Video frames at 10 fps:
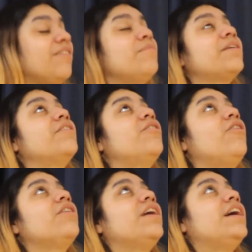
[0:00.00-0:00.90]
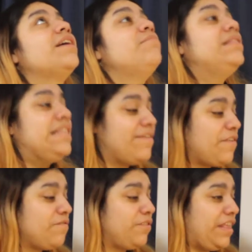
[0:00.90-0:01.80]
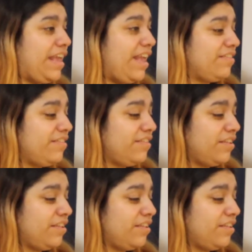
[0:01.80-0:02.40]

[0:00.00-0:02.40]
Oh my god, I am living for this.